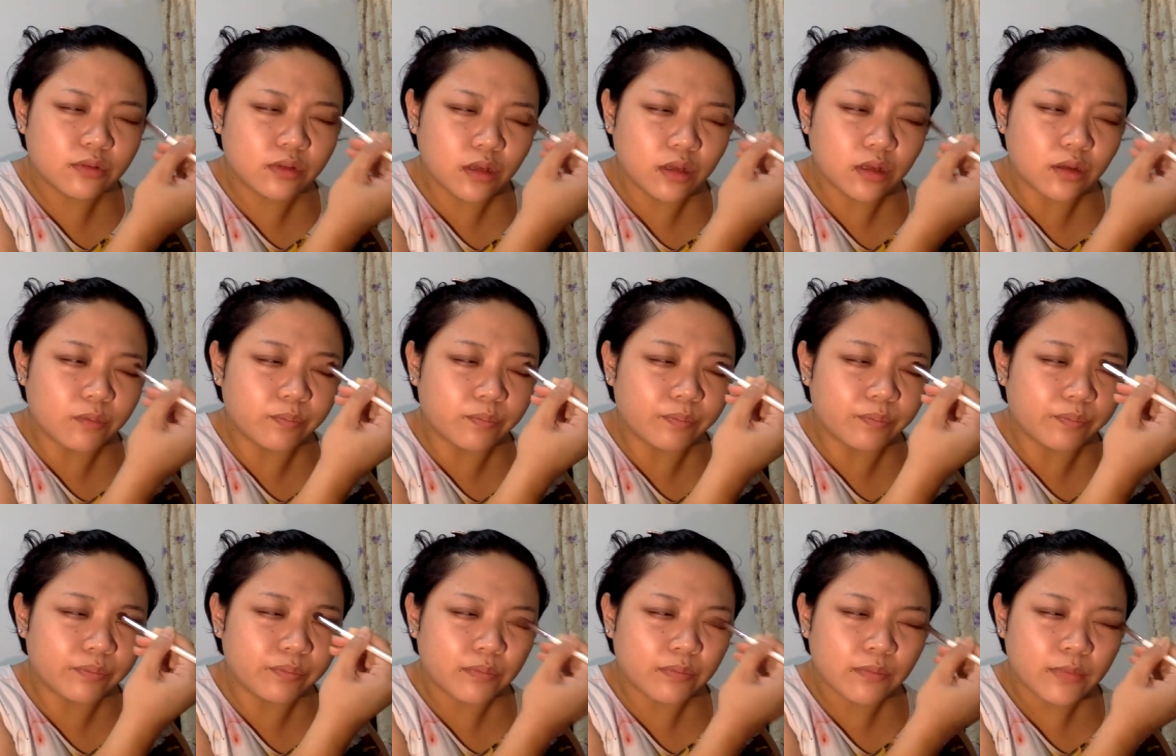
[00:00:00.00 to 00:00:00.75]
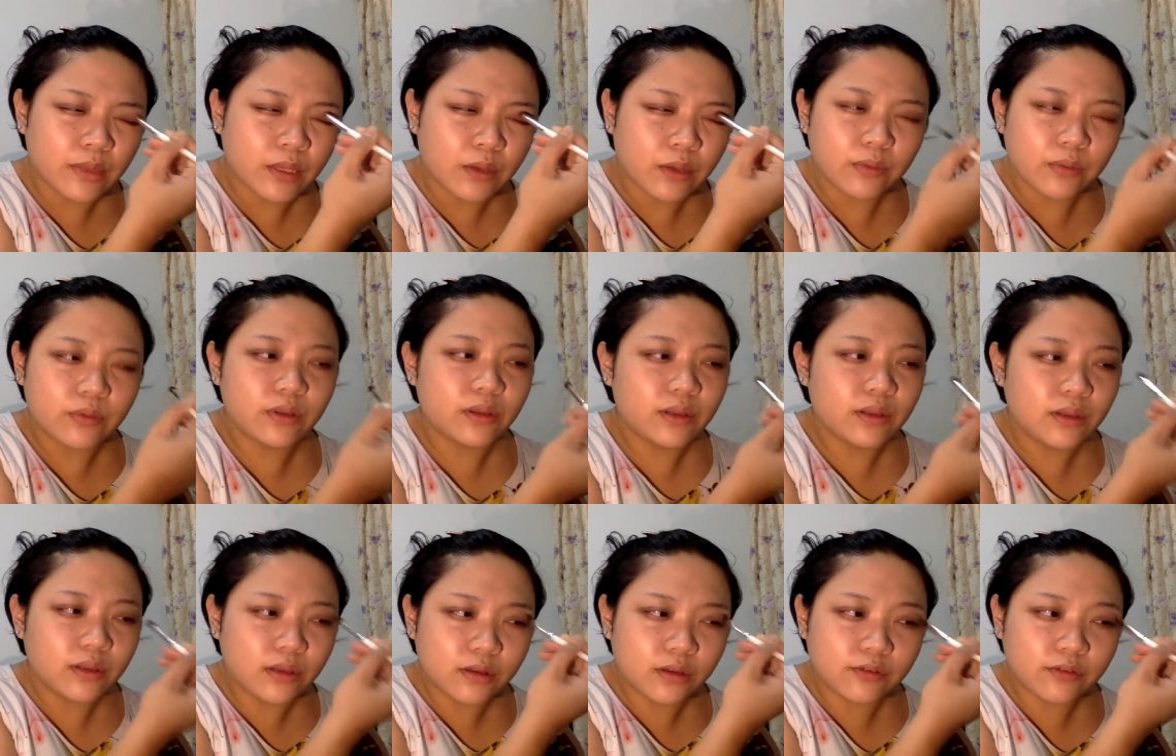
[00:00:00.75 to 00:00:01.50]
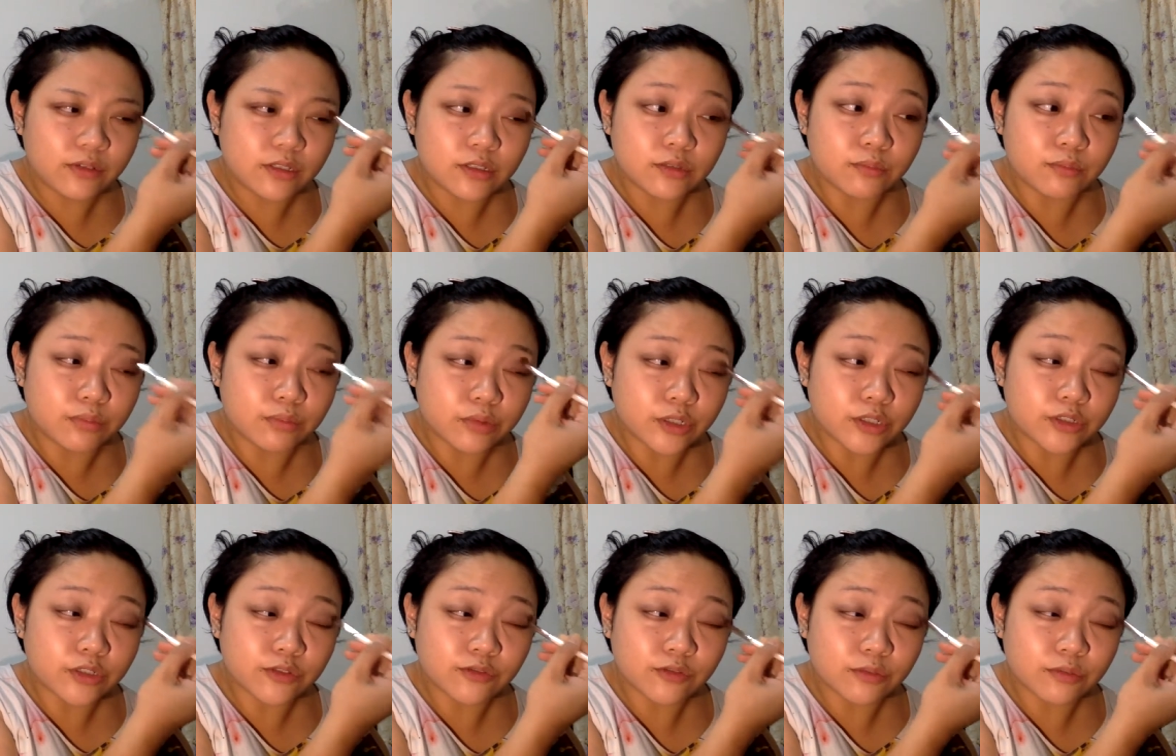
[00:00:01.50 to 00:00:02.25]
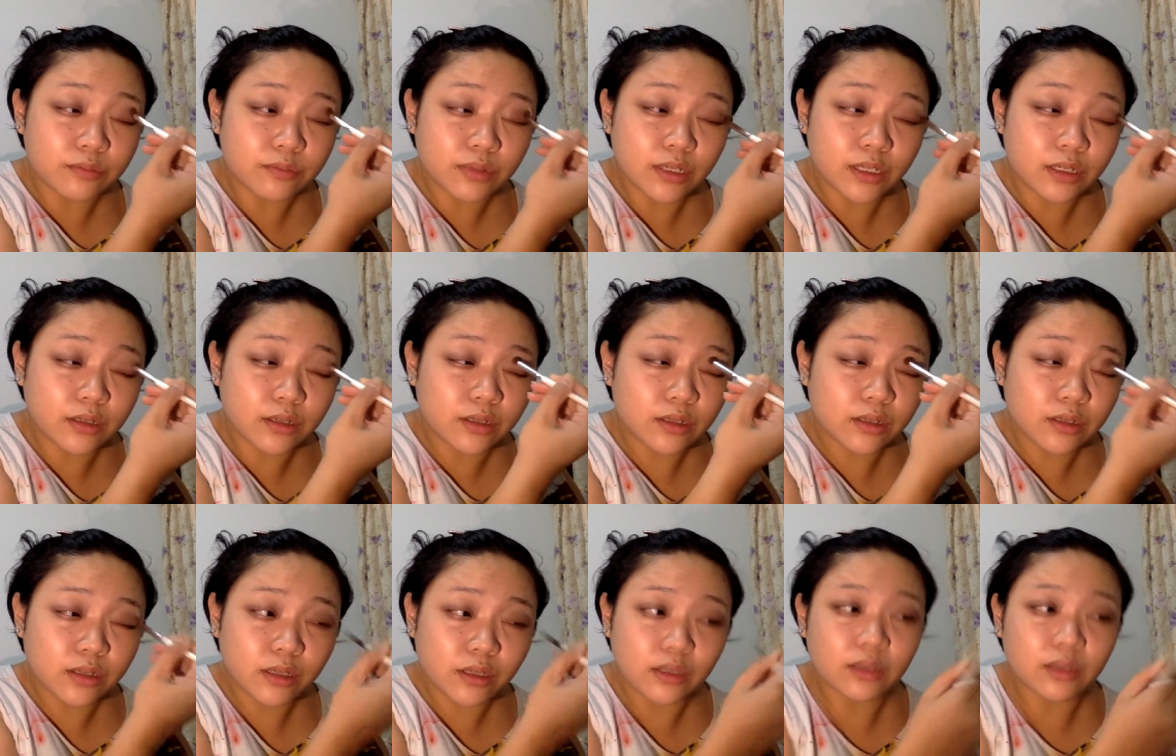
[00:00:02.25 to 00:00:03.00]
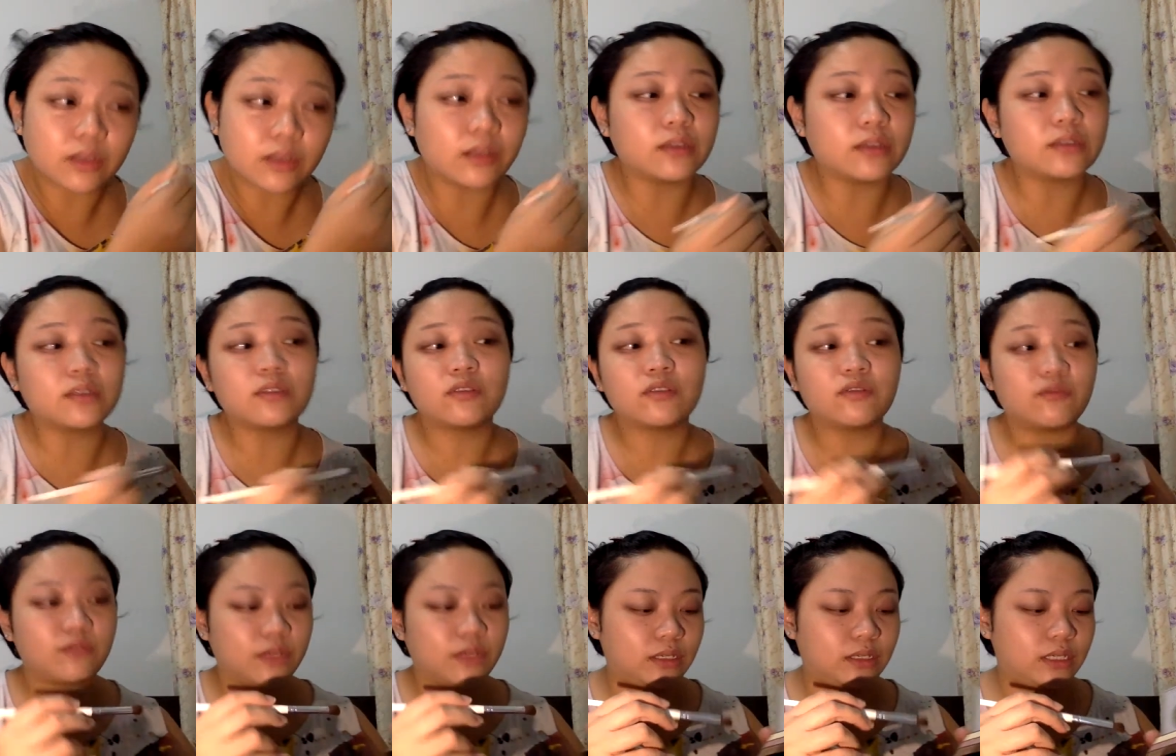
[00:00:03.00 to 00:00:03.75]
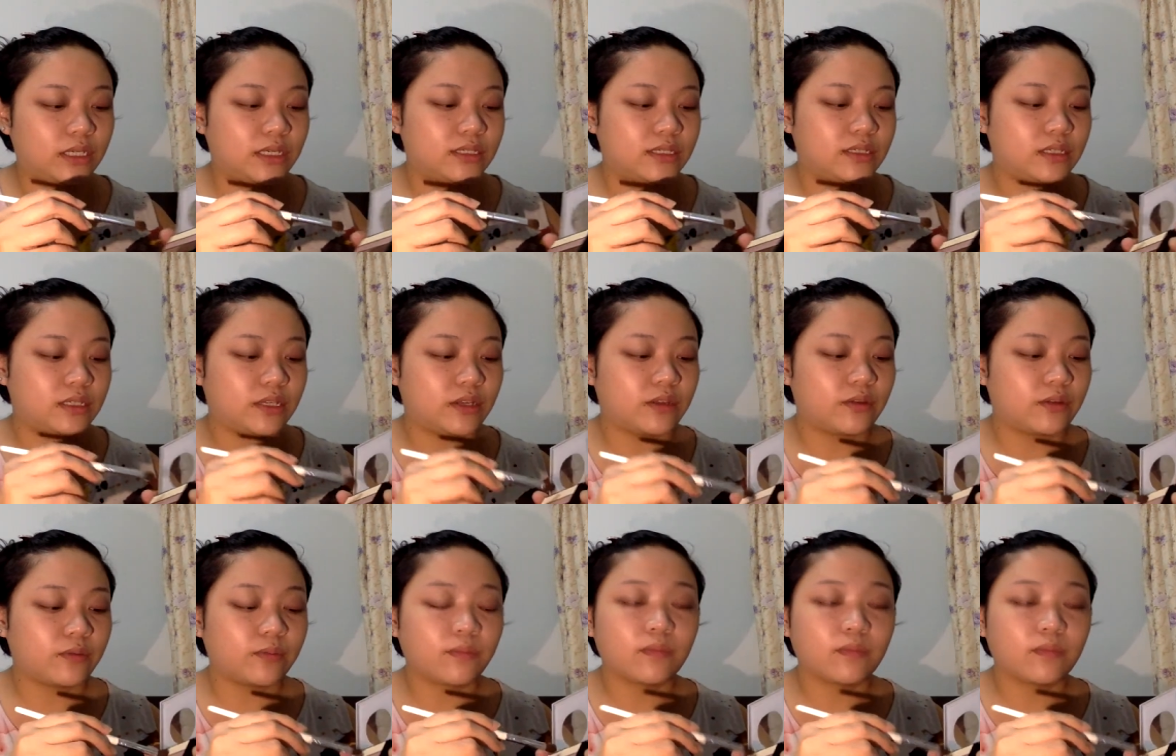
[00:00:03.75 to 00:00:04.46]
Really love this brush for blending. I think it's fantastic.